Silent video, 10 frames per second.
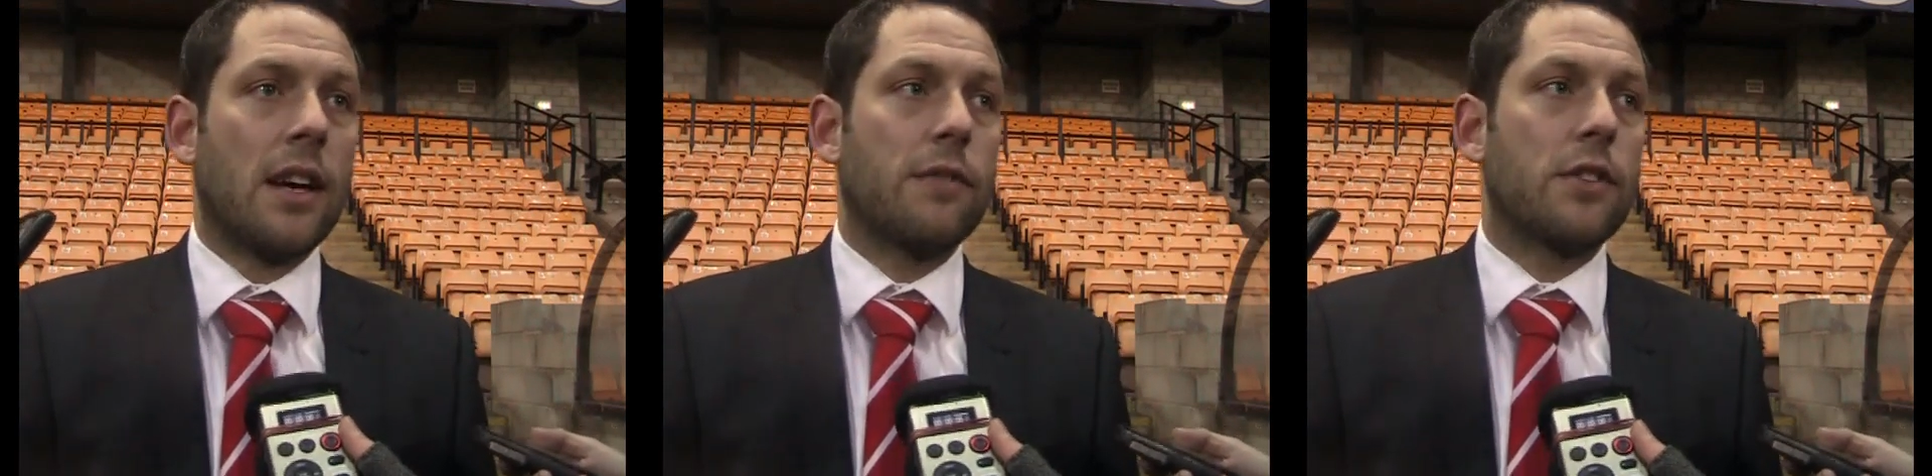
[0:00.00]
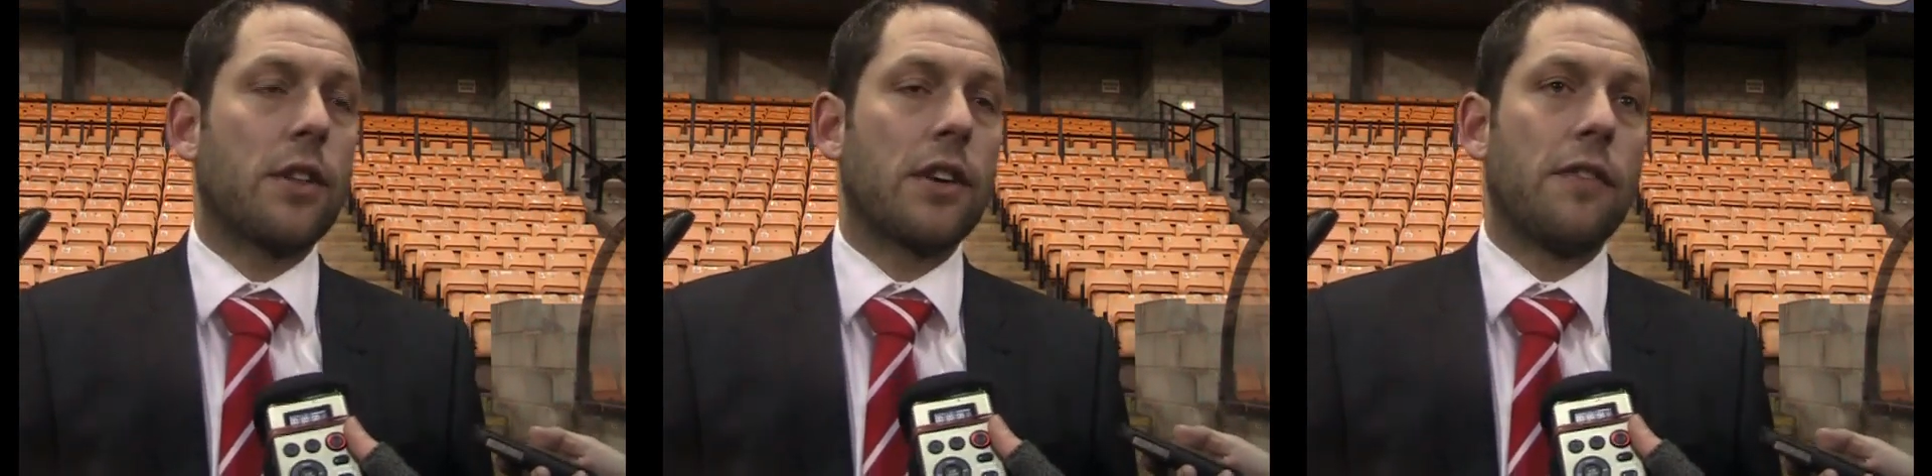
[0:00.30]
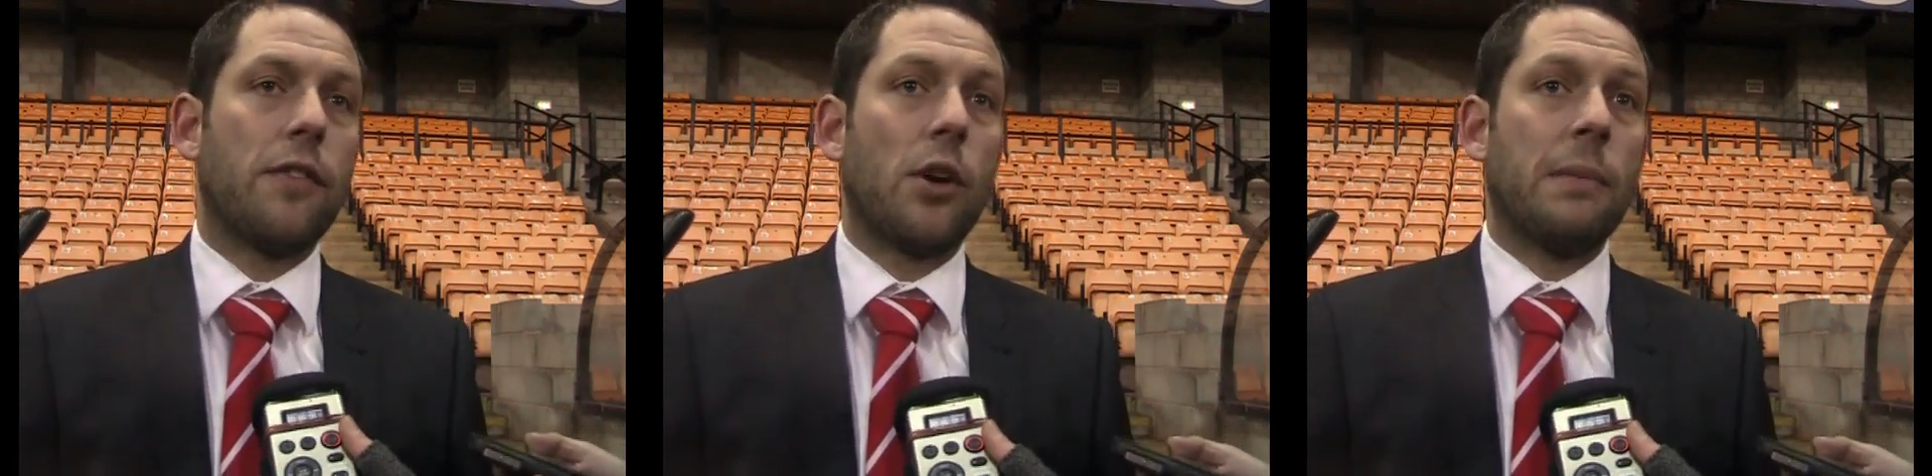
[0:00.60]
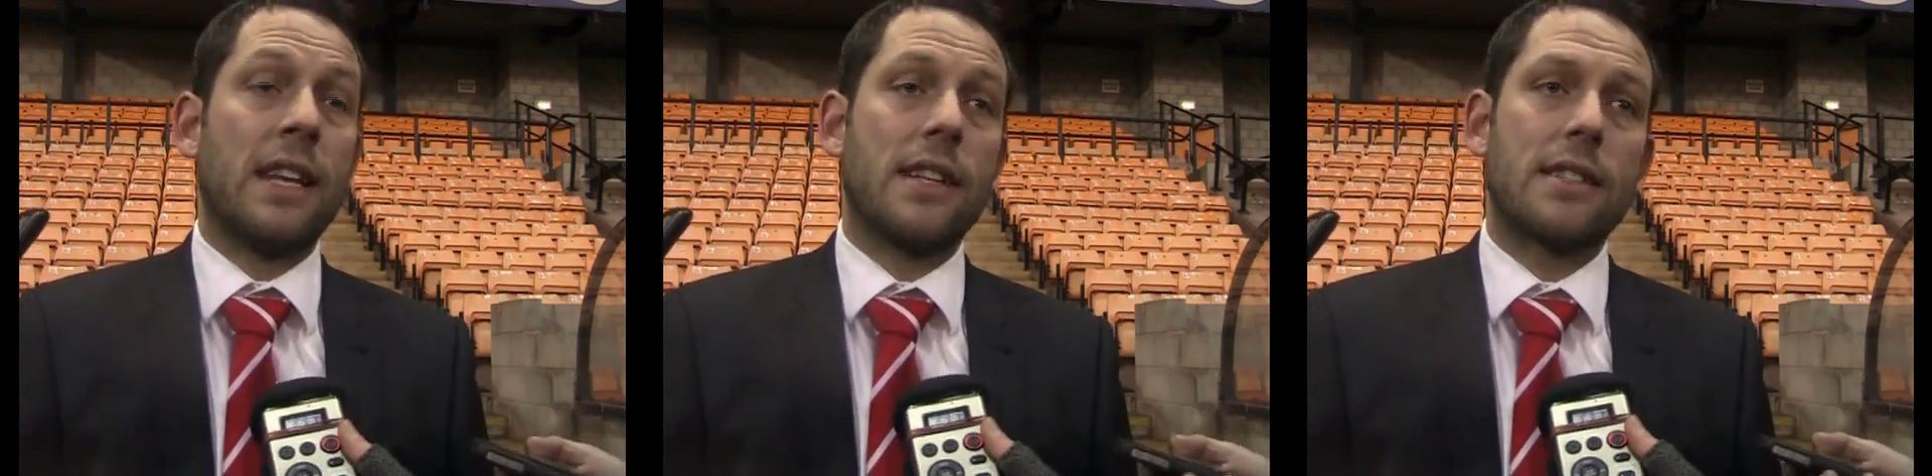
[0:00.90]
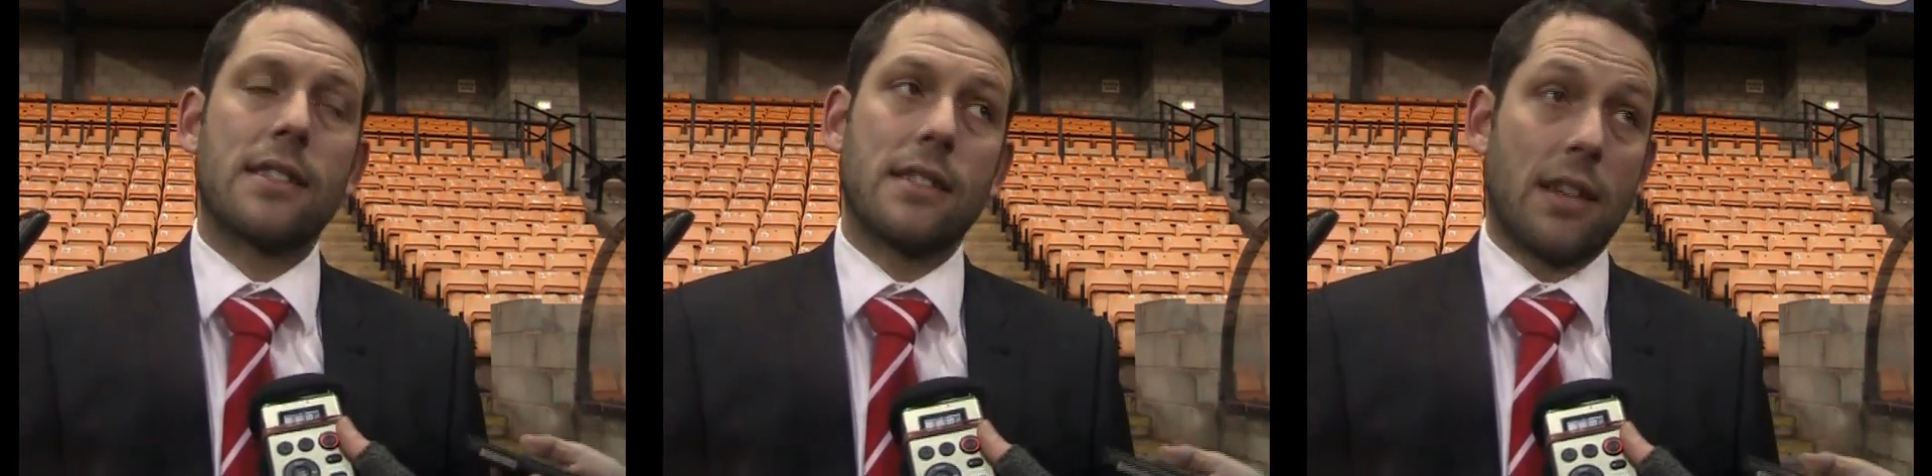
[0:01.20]
after three or four
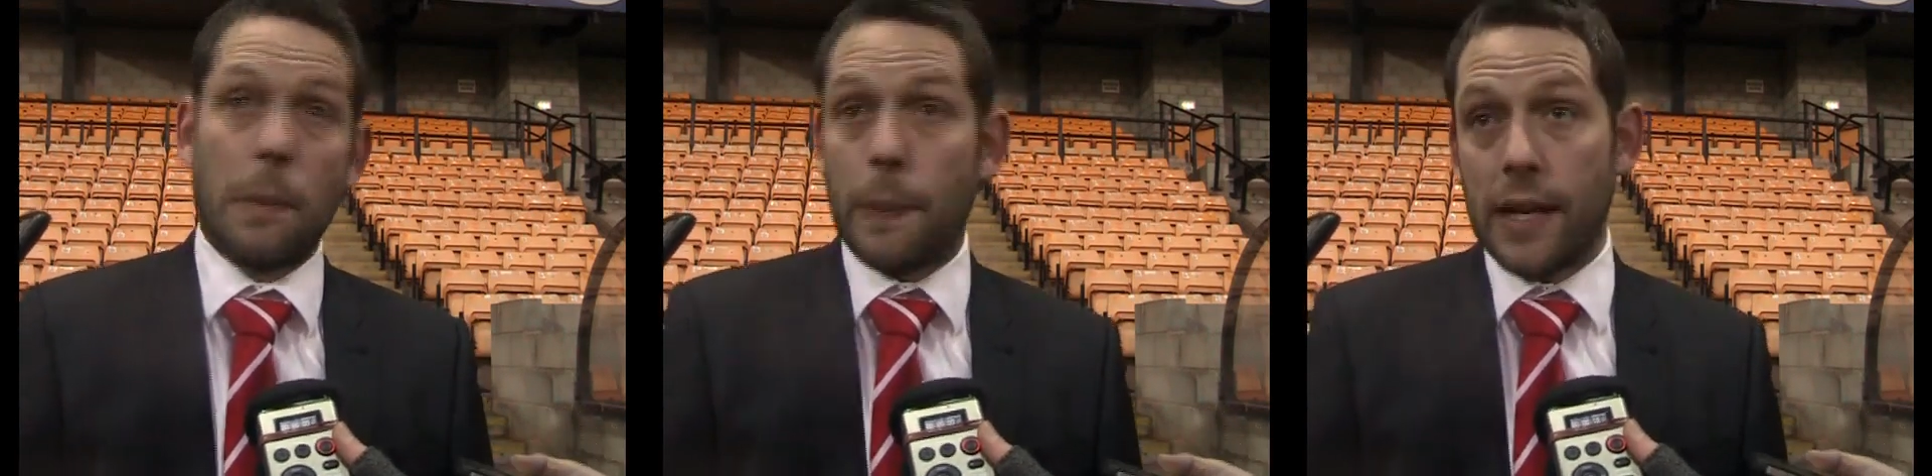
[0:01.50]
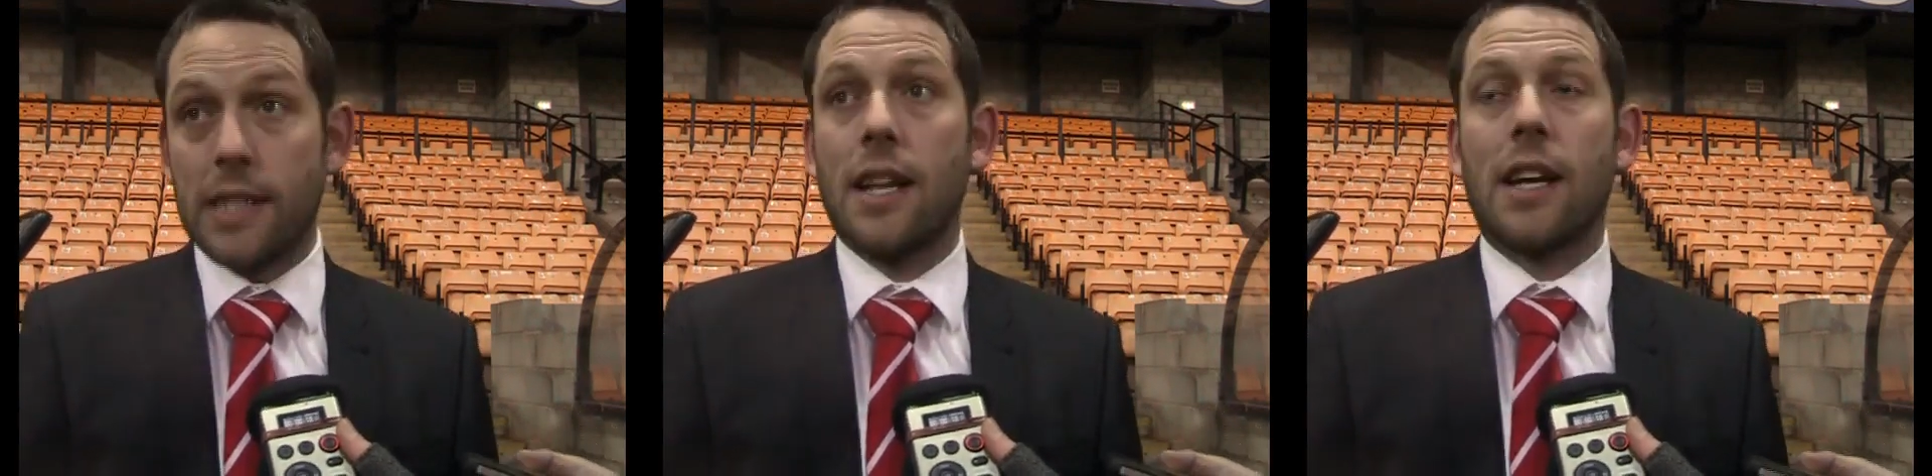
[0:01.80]
minutes at a place